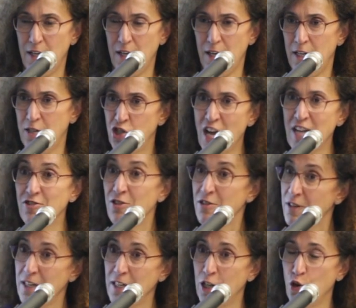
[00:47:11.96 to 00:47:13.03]
uh, gender
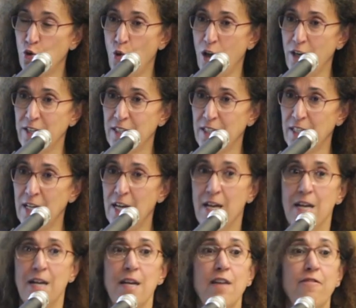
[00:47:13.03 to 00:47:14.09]
inequality
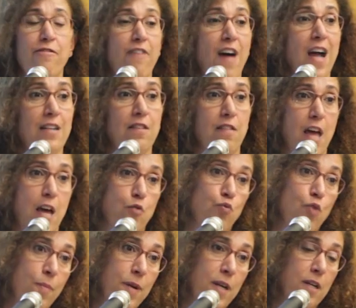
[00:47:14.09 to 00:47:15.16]
in fact, their
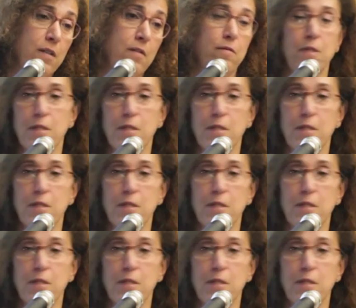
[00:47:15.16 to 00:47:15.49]
women,